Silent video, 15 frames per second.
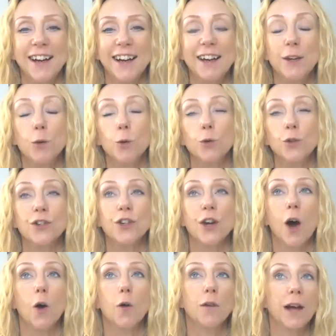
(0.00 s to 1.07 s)
in order
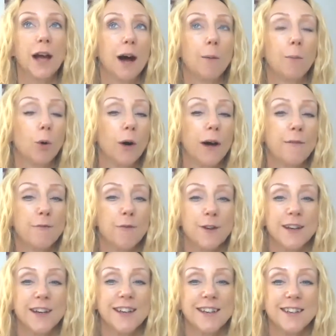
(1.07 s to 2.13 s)
to overcome whatever
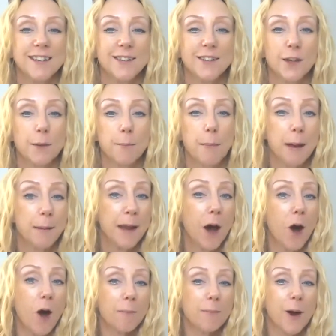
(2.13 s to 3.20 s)
it is that maybe
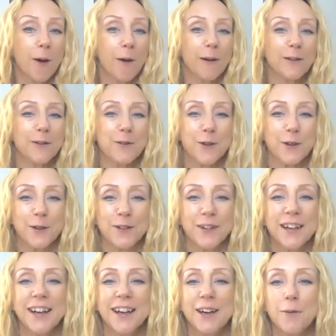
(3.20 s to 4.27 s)
I'm going through,
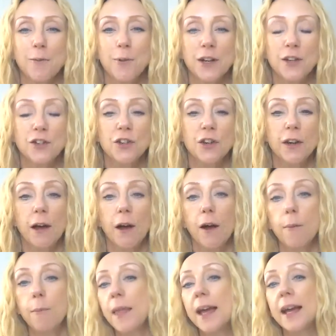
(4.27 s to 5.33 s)
which
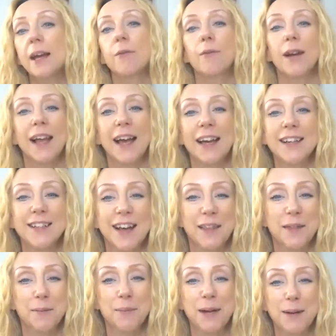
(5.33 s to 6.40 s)
then can relate to
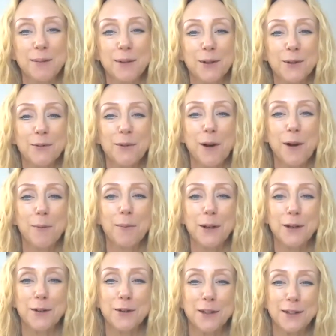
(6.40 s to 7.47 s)
other people as well,
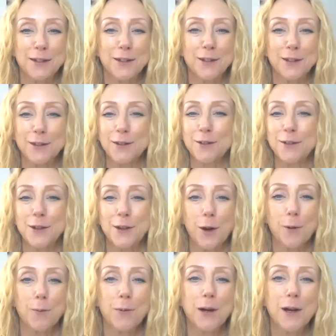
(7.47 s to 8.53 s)
because it's just,
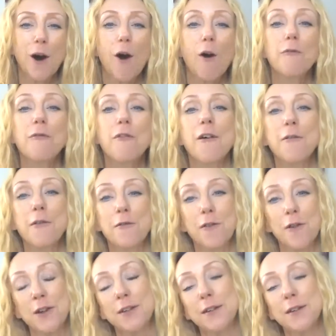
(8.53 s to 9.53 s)
we are very, very